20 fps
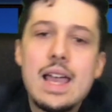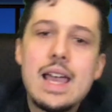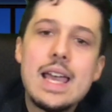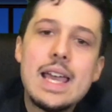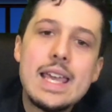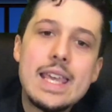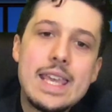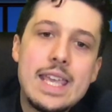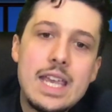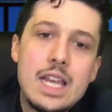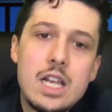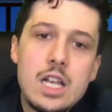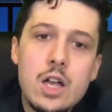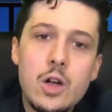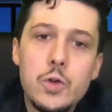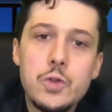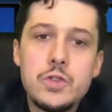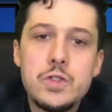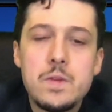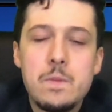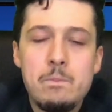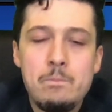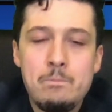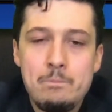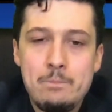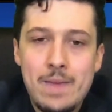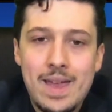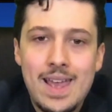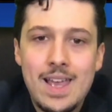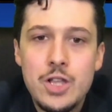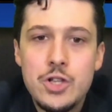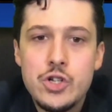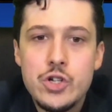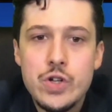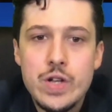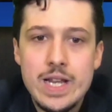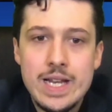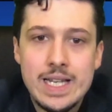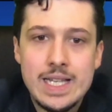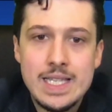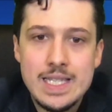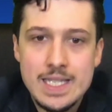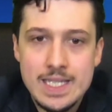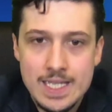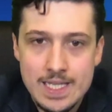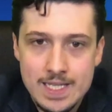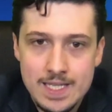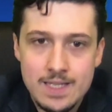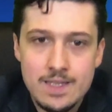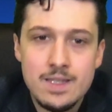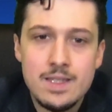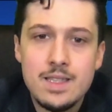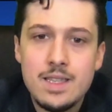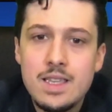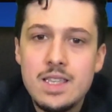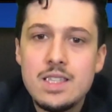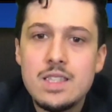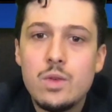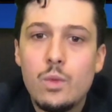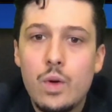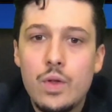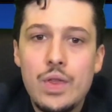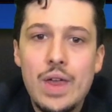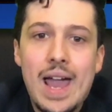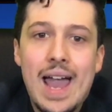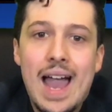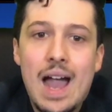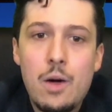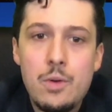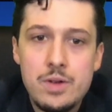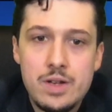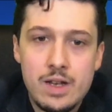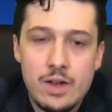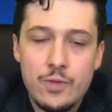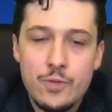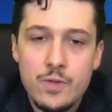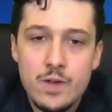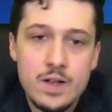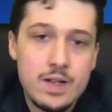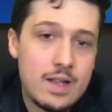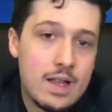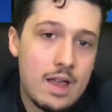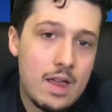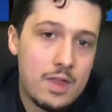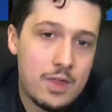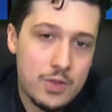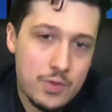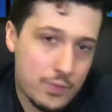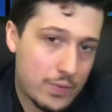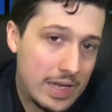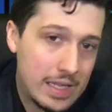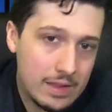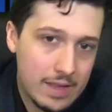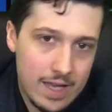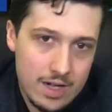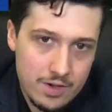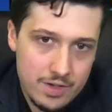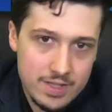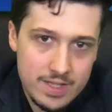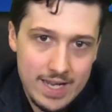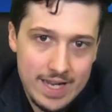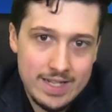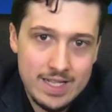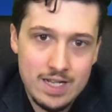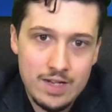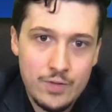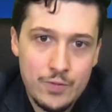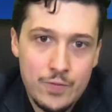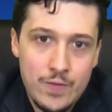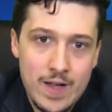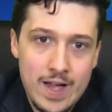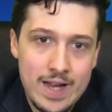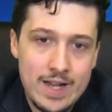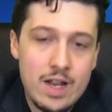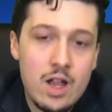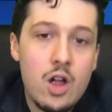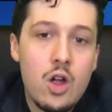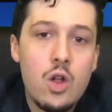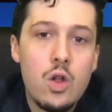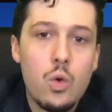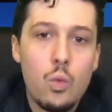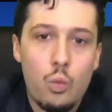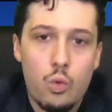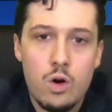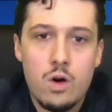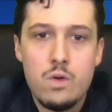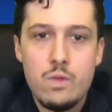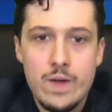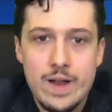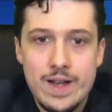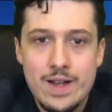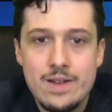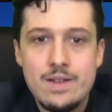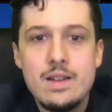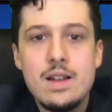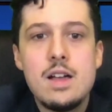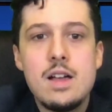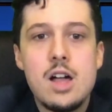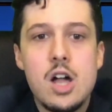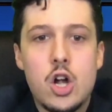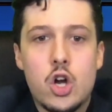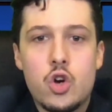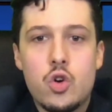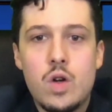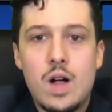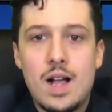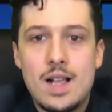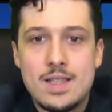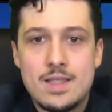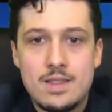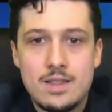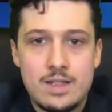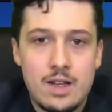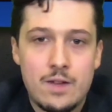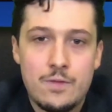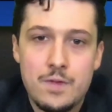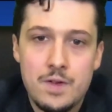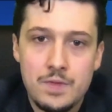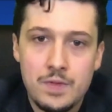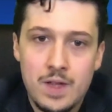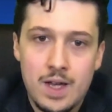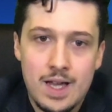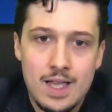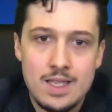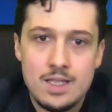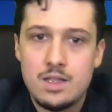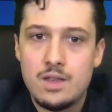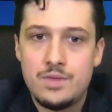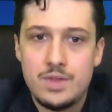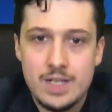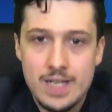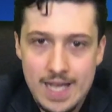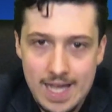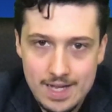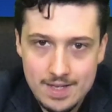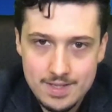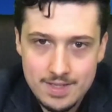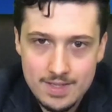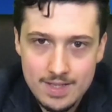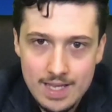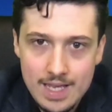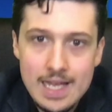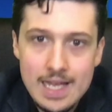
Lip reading: He notes major inconsistencies with how different three letters he identified were written across the different lines of the text.